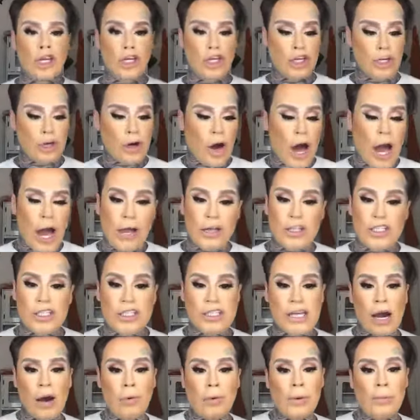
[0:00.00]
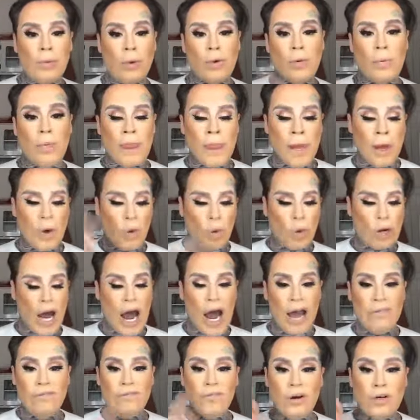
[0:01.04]
You know, I used to tell people when
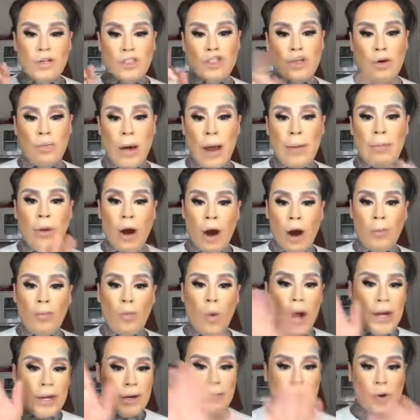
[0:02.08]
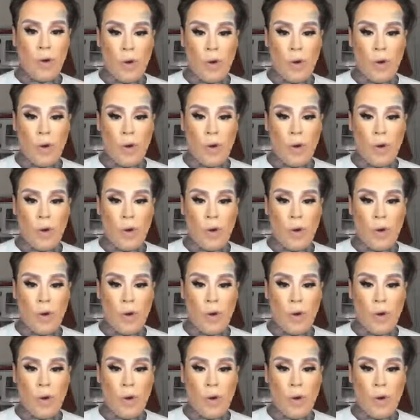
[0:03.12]
I first, so my mom wound up